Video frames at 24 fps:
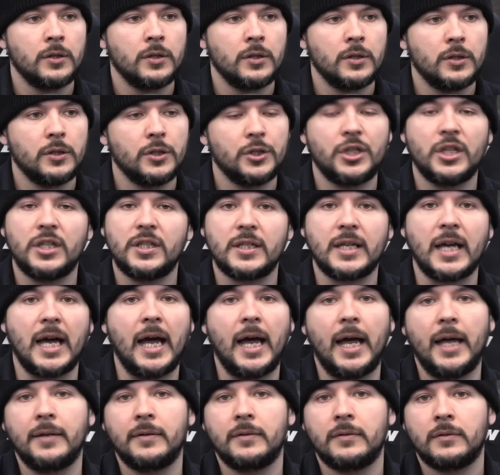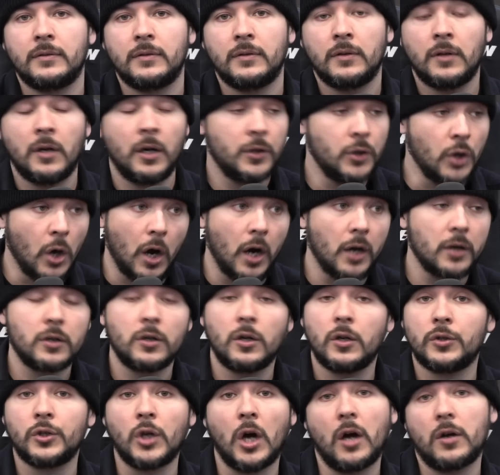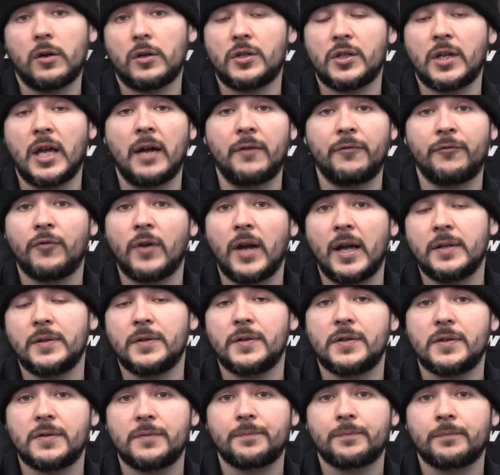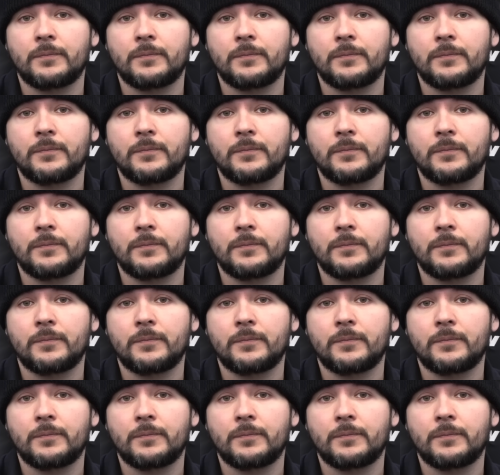She's got a daughter, her daughter's got friends.